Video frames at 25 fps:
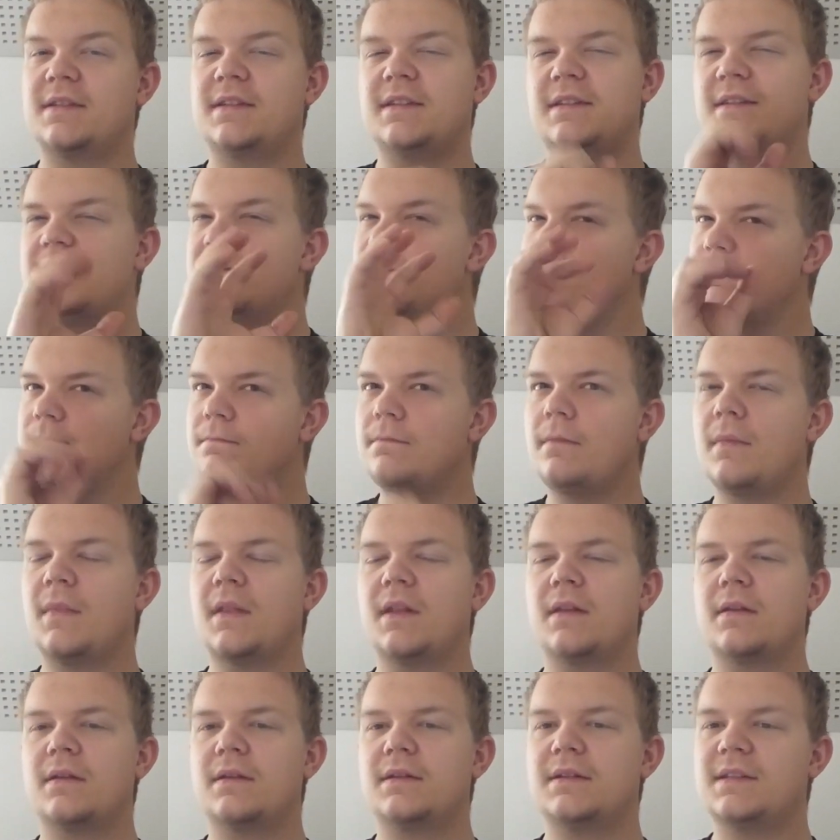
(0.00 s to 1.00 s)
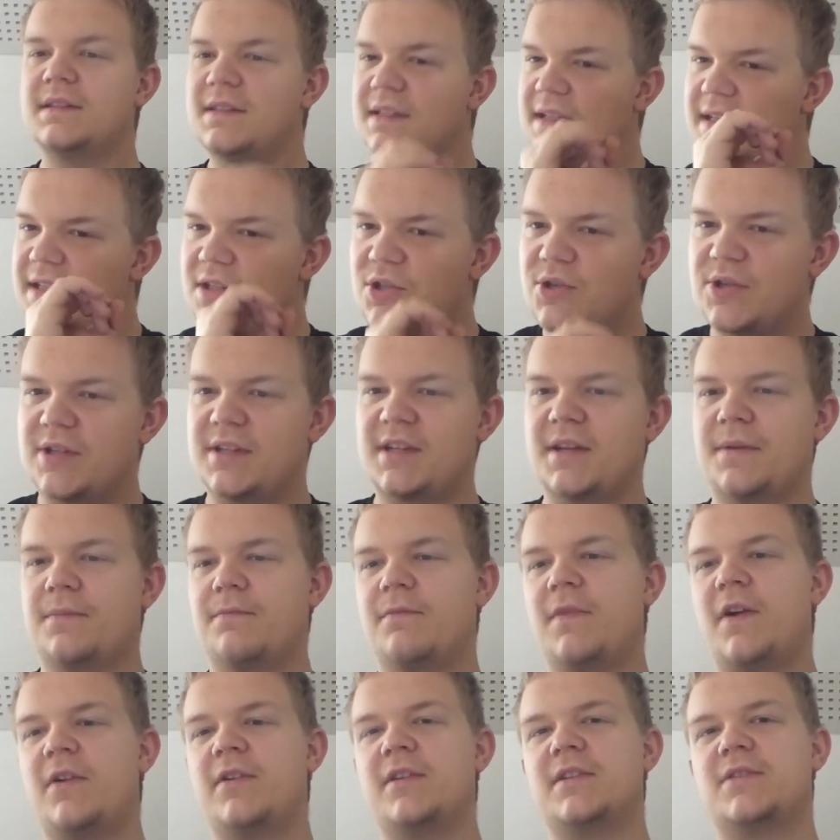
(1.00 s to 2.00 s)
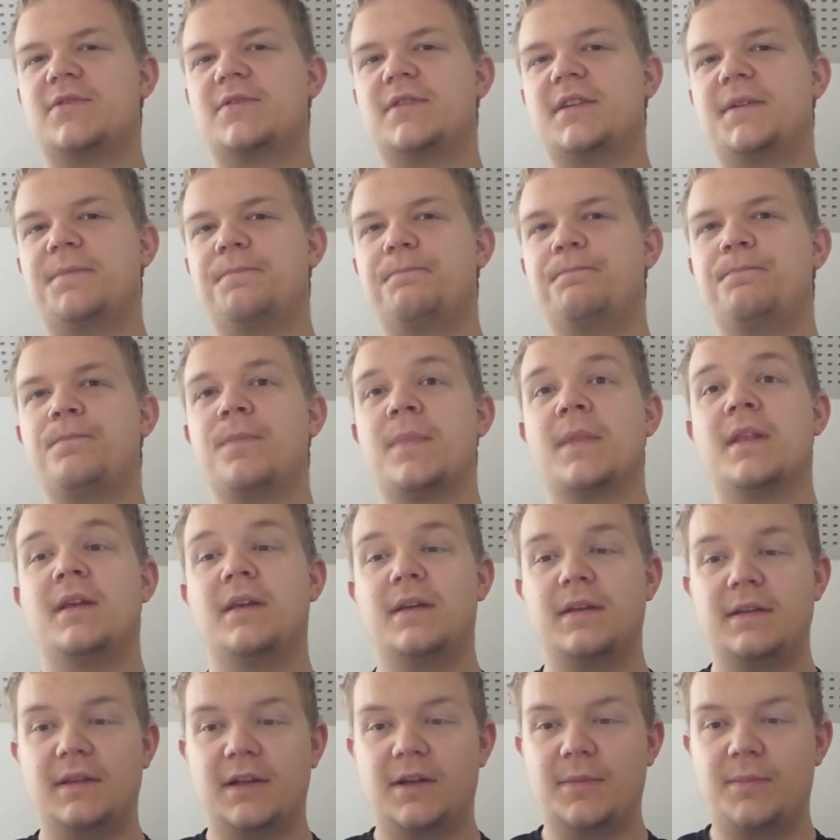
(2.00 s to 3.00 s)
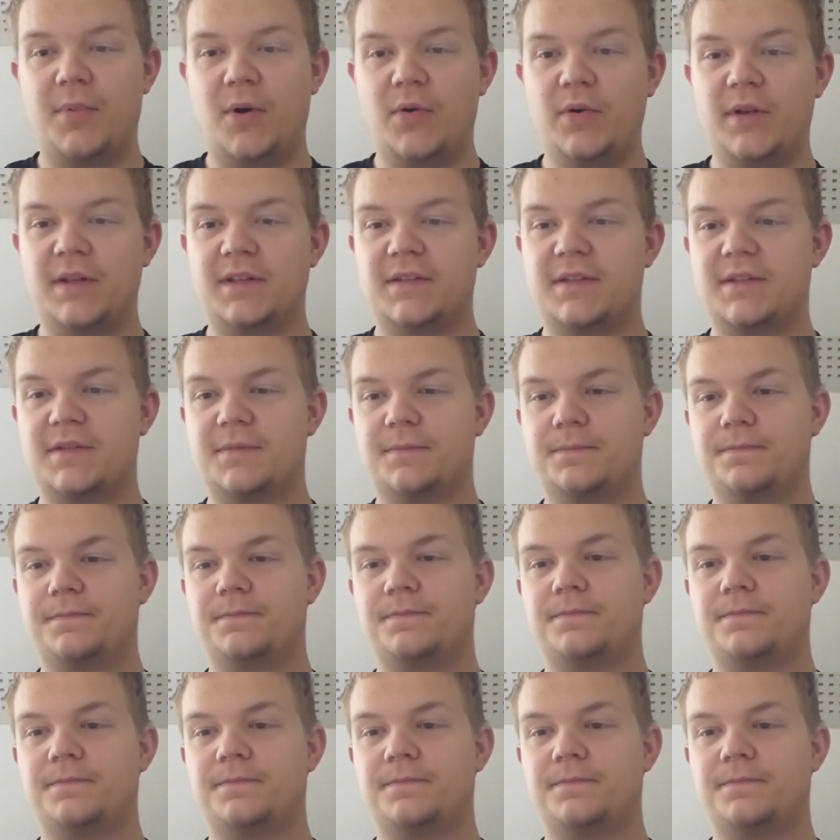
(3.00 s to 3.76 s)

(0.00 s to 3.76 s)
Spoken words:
It's interesting, very interesting. The components.